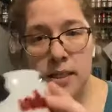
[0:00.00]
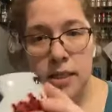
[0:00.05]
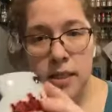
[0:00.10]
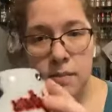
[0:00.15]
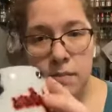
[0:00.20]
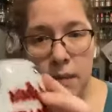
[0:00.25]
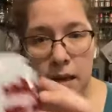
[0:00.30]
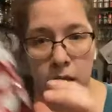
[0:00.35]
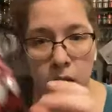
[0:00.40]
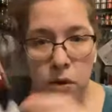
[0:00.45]
did
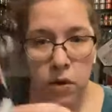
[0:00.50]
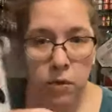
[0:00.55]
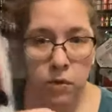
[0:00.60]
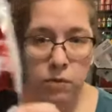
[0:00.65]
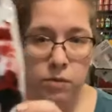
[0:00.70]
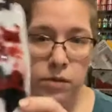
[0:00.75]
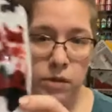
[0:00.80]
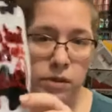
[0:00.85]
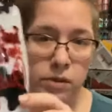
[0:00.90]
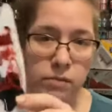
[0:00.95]
my
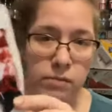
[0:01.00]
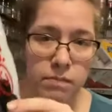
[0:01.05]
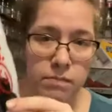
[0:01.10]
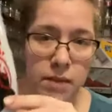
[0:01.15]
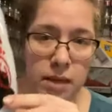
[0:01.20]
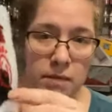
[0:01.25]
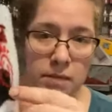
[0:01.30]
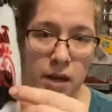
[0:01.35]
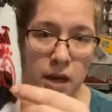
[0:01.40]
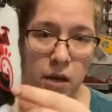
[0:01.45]
own,
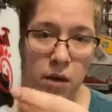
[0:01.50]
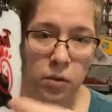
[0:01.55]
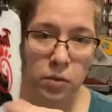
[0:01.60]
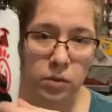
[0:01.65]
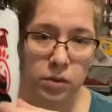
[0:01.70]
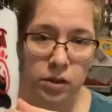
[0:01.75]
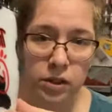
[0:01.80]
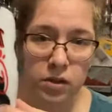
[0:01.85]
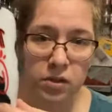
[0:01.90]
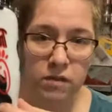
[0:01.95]
made my own
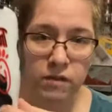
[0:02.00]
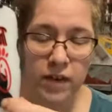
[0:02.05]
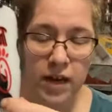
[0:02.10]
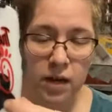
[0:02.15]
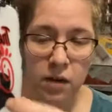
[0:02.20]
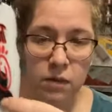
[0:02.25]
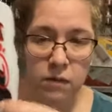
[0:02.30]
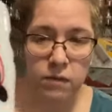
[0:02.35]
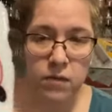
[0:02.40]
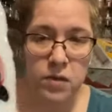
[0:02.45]
glitter
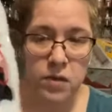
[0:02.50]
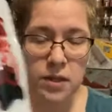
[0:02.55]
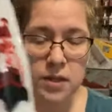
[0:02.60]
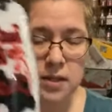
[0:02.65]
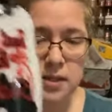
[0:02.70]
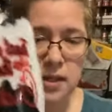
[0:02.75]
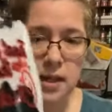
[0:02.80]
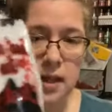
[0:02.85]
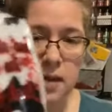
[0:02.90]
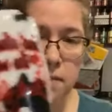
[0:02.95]
vinyl for this
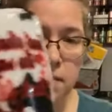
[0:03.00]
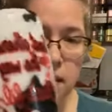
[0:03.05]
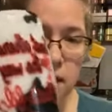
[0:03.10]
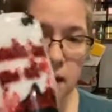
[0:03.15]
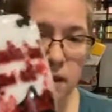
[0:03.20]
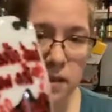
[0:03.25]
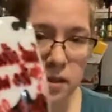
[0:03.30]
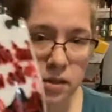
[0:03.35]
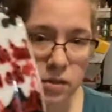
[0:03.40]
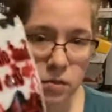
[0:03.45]
cup
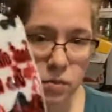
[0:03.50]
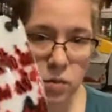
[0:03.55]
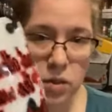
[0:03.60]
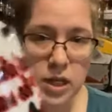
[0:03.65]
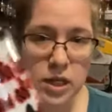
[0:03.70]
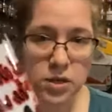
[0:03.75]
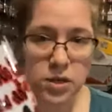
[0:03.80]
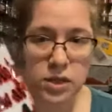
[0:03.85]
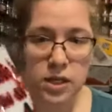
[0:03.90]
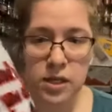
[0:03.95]
and we're
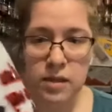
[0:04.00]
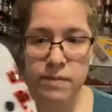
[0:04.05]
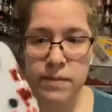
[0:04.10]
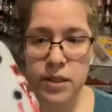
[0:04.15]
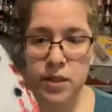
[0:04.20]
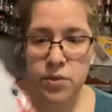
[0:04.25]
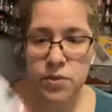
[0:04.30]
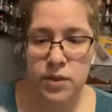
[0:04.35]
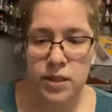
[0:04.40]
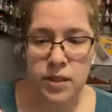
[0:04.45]
actually going to be
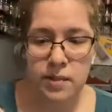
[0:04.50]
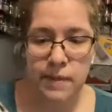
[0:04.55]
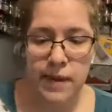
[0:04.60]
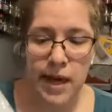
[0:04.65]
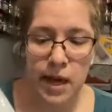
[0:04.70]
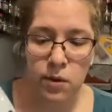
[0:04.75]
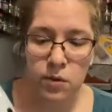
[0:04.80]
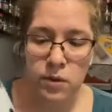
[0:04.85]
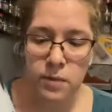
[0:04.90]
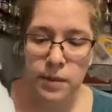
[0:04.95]
doing some
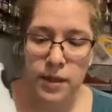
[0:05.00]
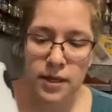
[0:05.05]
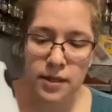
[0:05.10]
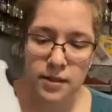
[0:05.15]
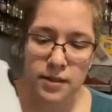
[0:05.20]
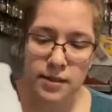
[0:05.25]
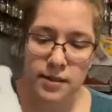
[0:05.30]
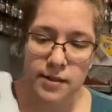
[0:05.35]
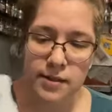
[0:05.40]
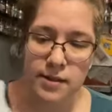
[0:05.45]
cow
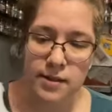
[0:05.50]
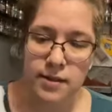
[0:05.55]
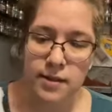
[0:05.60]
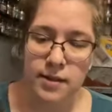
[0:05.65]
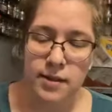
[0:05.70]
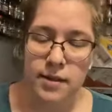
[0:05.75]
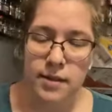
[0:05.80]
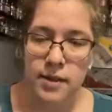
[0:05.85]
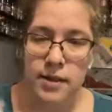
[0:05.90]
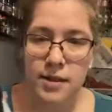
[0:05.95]
spots
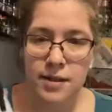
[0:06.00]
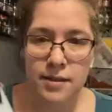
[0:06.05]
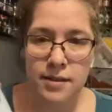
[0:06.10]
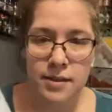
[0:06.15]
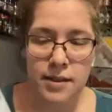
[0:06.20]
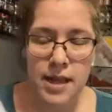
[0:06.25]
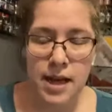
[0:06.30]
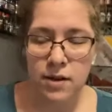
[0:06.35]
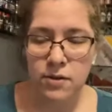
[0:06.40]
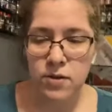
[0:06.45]
because
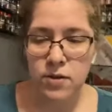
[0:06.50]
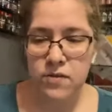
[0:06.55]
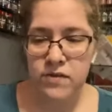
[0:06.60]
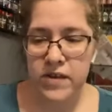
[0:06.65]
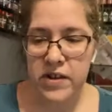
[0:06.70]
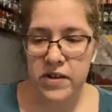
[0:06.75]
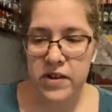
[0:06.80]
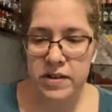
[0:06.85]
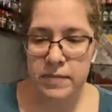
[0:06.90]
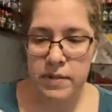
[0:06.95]
cows are
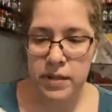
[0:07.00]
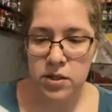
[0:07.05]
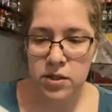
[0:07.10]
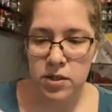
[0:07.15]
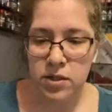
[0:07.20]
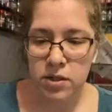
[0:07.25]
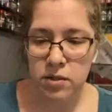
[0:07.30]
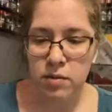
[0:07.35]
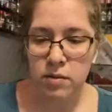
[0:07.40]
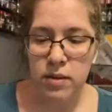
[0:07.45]
very much
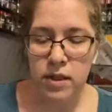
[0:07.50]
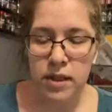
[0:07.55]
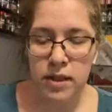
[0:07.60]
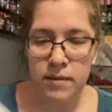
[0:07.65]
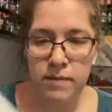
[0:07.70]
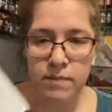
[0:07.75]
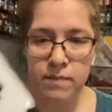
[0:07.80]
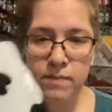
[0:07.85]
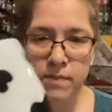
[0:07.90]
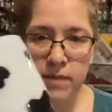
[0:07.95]
so
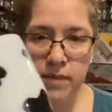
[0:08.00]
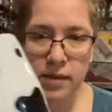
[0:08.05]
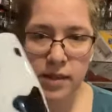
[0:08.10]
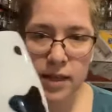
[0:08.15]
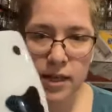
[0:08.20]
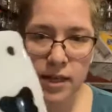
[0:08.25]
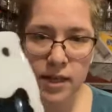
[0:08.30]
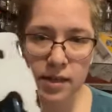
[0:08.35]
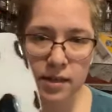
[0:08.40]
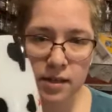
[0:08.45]
um,
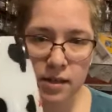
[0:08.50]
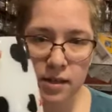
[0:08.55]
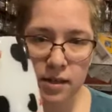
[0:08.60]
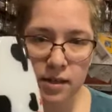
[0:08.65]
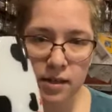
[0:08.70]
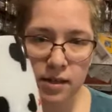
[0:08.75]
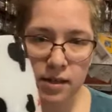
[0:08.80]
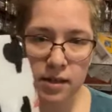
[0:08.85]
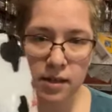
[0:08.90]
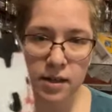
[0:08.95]
in.
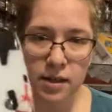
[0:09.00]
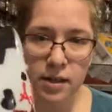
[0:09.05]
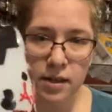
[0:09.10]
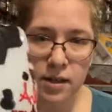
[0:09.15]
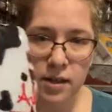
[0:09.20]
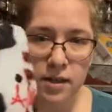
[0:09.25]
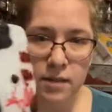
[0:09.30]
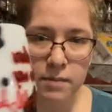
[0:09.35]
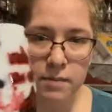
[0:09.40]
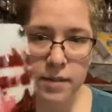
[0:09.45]

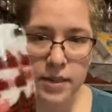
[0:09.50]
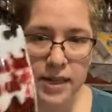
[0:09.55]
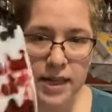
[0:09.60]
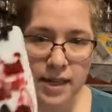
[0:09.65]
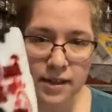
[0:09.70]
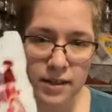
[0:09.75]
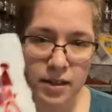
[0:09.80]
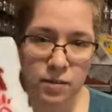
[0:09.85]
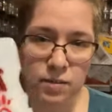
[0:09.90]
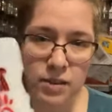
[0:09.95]
But
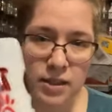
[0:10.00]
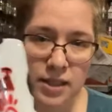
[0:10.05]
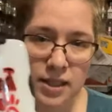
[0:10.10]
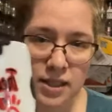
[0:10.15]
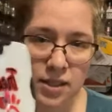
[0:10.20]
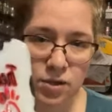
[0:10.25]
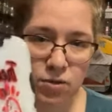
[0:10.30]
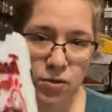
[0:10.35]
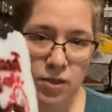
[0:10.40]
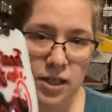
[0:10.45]
yeah, this one
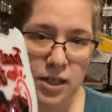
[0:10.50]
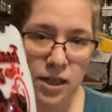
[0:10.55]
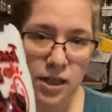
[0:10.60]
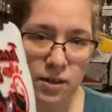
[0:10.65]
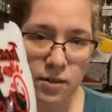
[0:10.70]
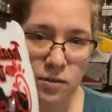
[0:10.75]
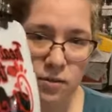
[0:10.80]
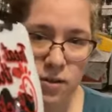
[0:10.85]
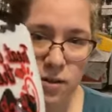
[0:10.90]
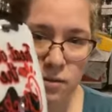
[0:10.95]
says treat
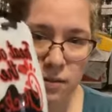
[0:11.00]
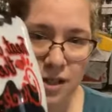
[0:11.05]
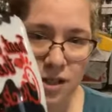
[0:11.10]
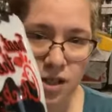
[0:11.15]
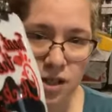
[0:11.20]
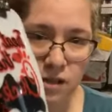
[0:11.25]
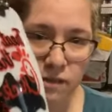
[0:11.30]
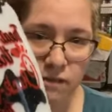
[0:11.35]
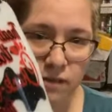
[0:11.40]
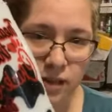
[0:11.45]
others the way
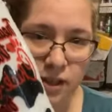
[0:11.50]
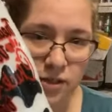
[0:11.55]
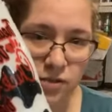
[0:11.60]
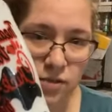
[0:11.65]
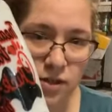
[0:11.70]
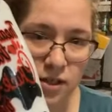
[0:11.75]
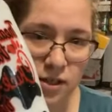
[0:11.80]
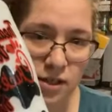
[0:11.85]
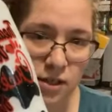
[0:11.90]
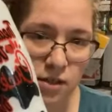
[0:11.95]
Chick-fil-A
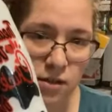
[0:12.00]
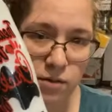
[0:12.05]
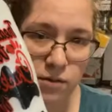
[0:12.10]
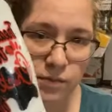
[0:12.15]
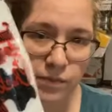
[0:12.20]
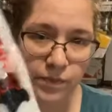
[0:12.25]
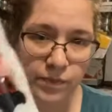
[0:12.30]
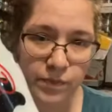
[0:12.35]
treats you.